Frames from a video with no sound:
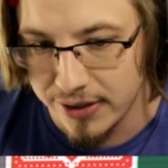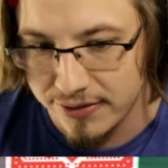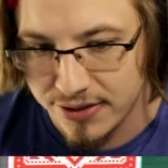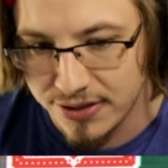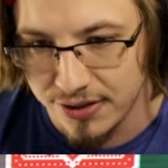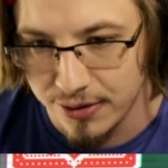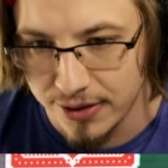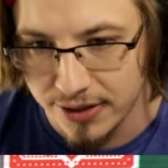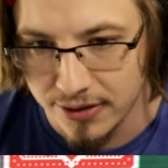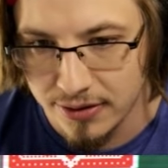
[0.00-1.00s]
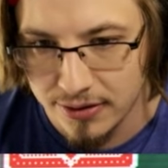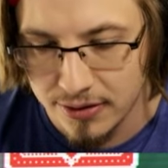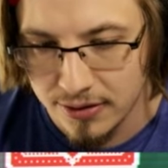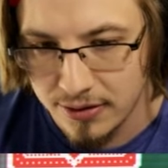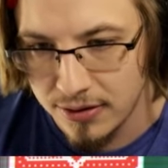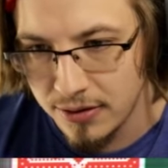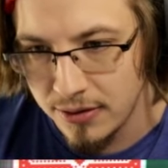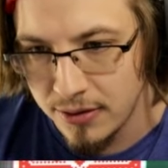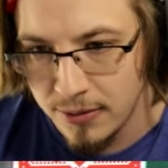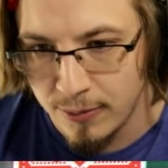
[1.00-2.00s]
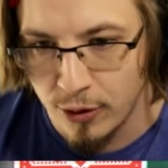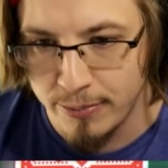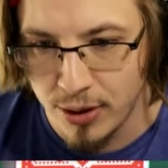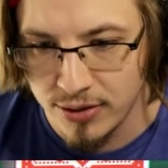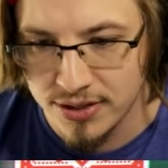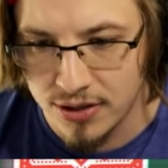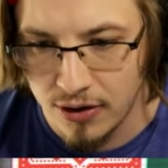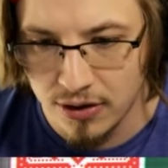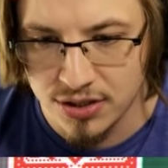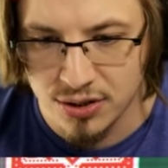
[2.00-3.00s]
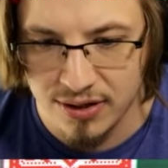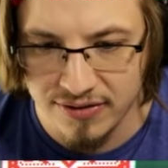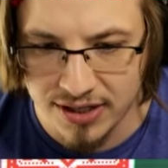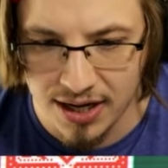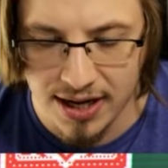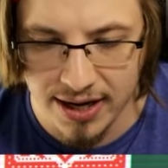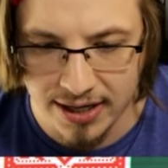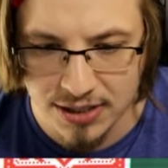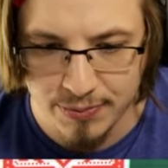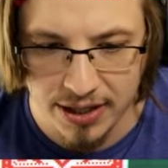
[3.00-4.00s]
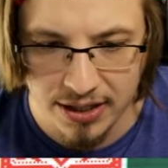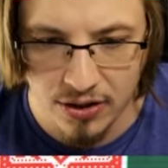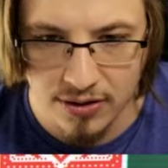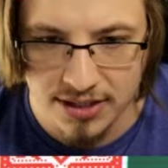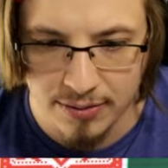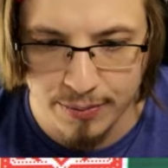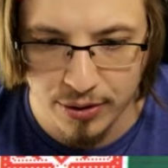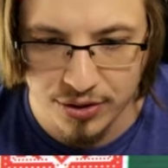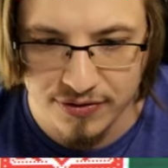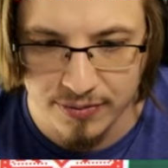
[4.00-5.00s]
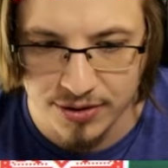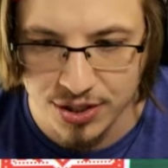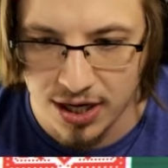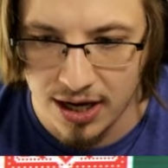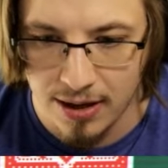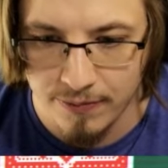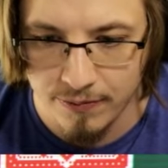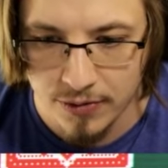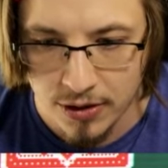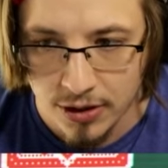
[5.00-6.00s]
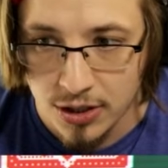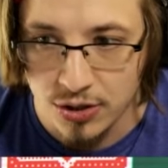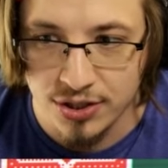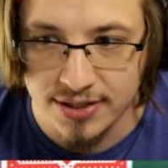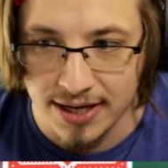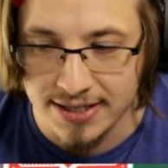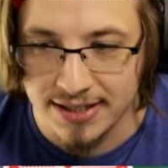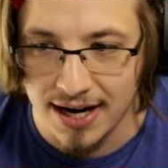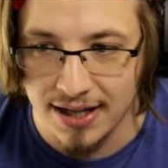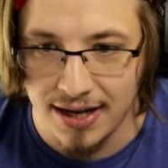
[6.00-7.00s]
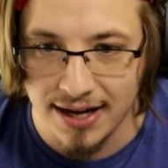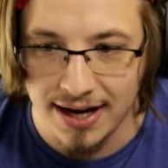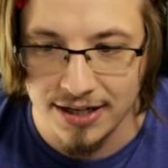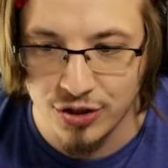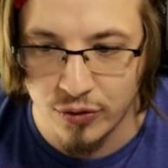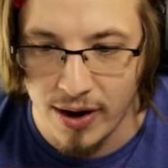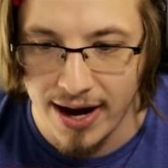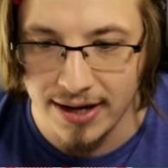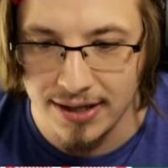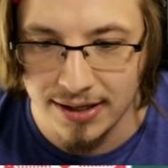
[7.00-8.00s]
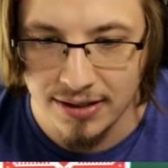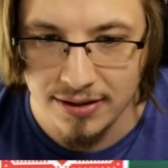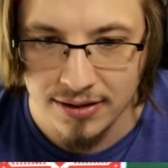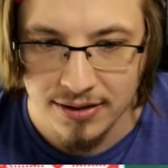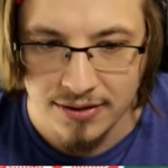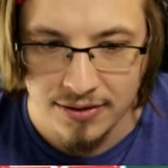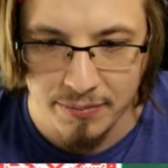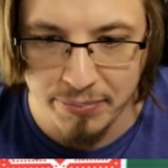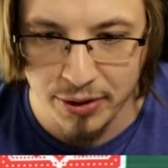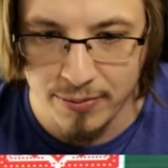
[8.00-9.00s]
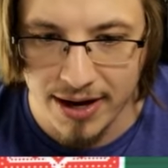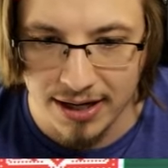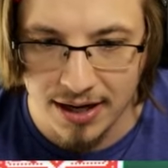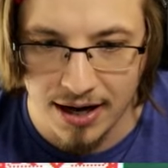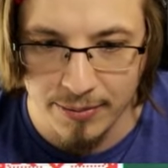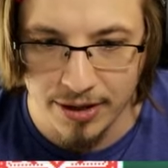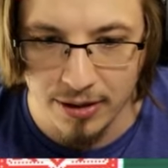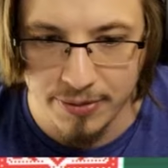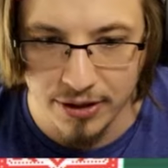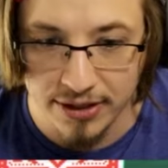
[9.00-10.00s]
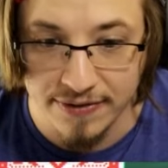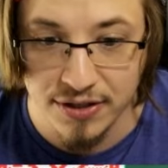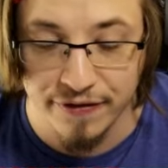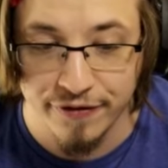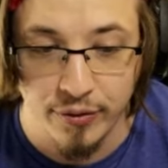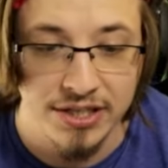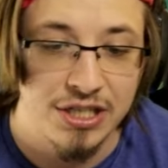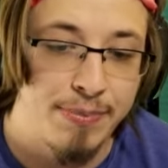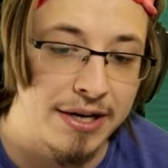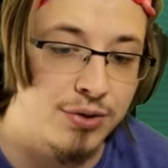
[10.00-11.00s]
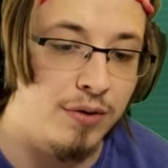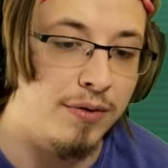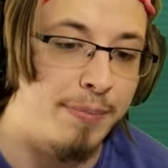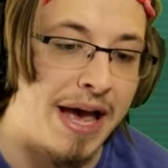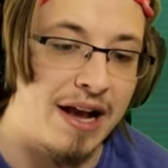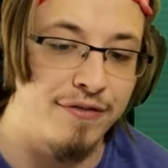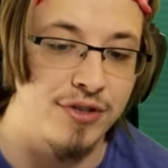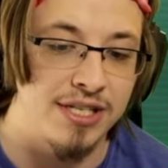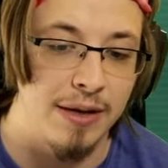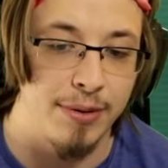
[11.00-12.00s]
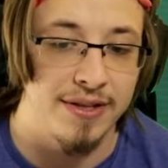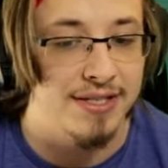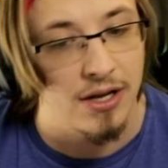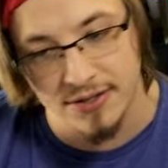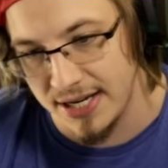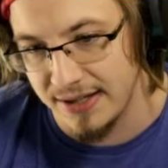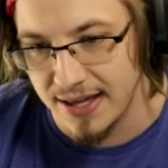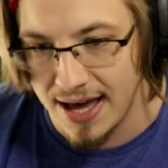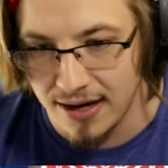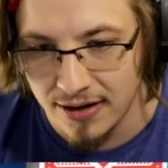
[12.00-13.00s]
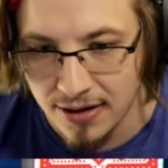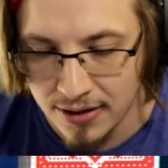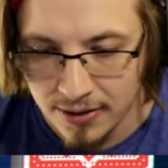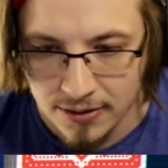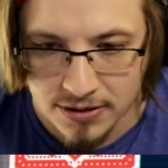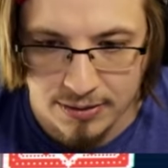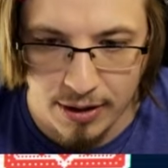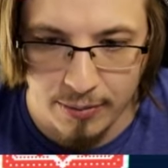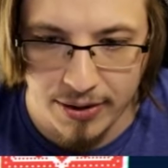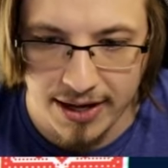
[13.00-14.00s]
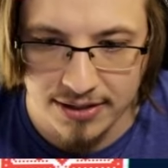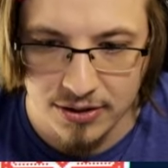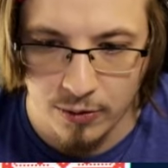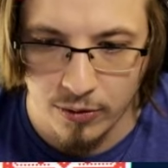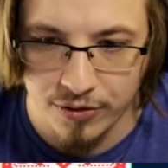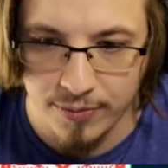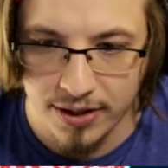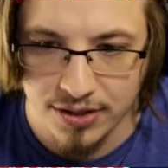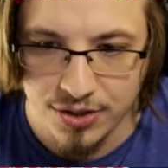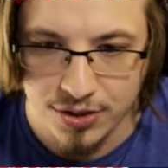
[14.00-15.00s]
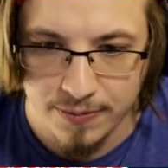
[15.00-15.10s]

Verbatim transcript: This could do it here. More bonus cards, three of a kind. Playing cards can be purchased from the shop. There's just, it's gotta, I gotta try to build my economy up here. Gives a free spectral pack for skipping this. I'll take that. Small blinds aren't worth much.